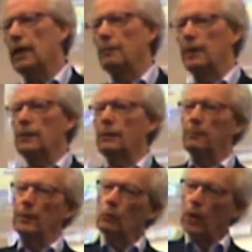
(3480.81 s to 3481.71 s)

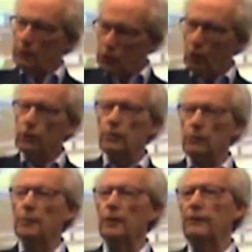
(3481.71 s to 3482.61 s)
But what I was talking to them
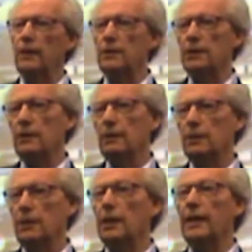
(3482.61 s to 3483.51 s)
was about the various things.
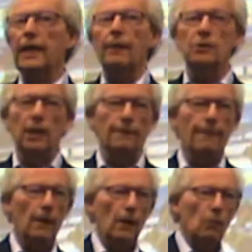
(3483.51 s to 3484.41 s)
They kept
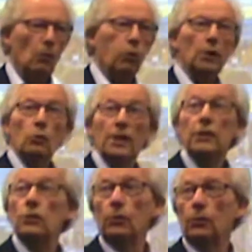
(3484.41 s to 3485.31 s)
saying, well, what do we
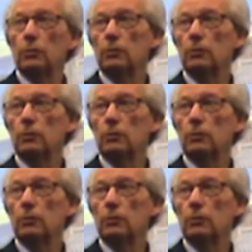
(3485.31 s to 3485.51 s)
do?